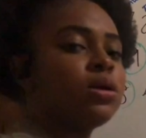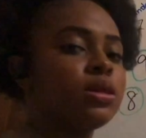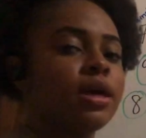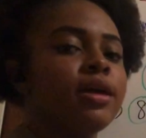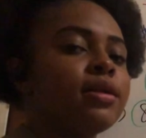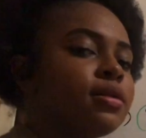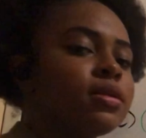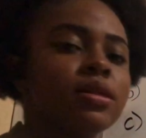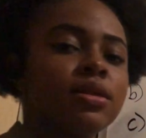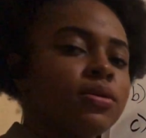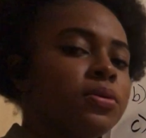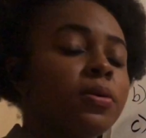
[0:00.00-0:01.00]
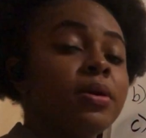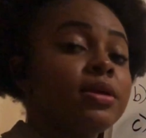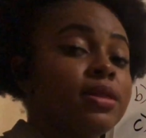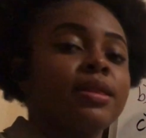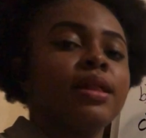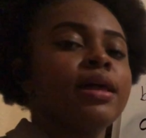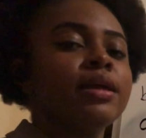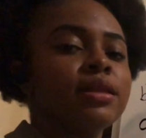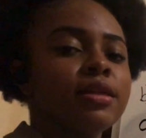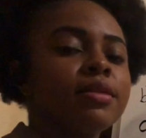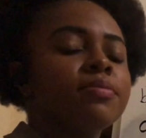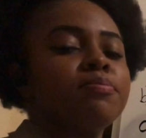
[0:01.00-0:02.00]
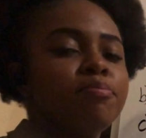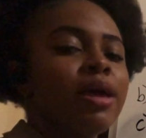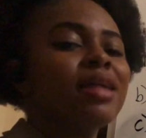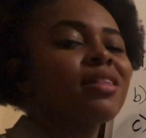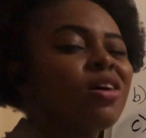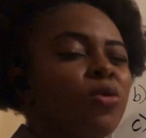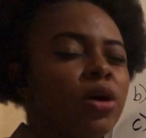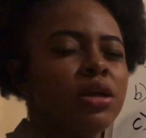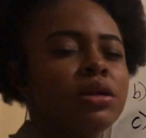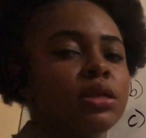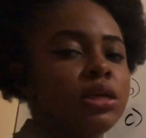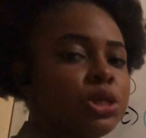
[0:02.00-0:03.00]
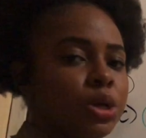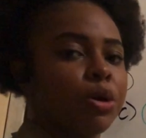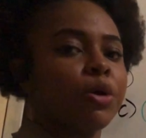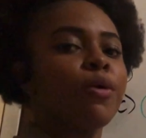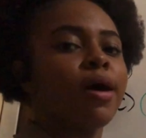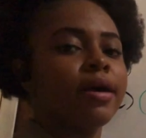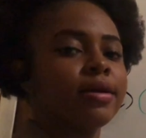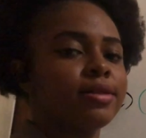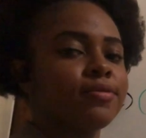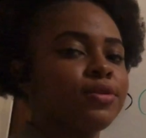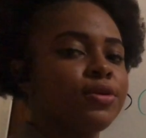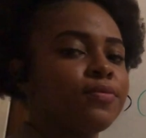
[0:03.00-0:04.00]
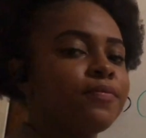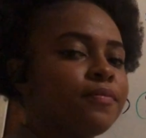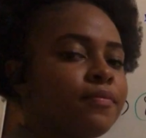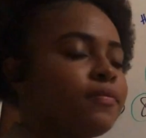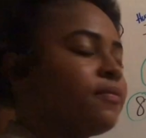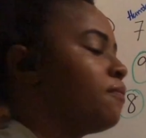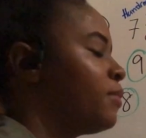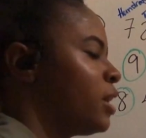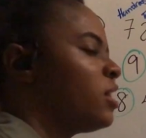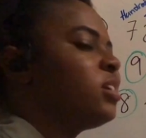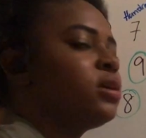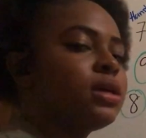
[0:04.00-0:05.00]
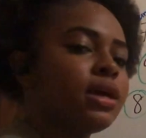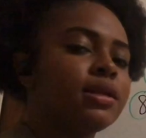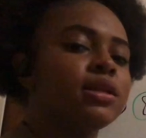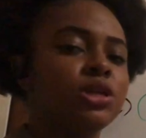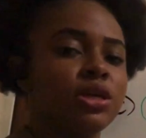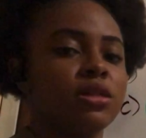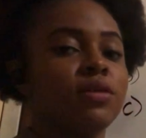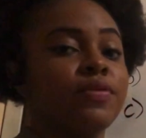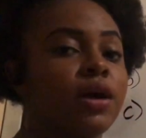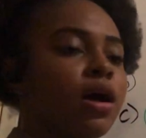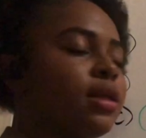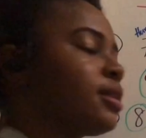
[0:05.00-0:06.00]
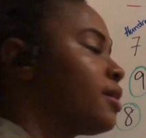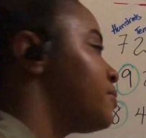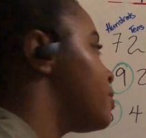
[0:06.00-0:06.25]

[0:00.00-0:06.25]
10's, or it's selected based on what your teacher requires of you. But you get the gist of the concept.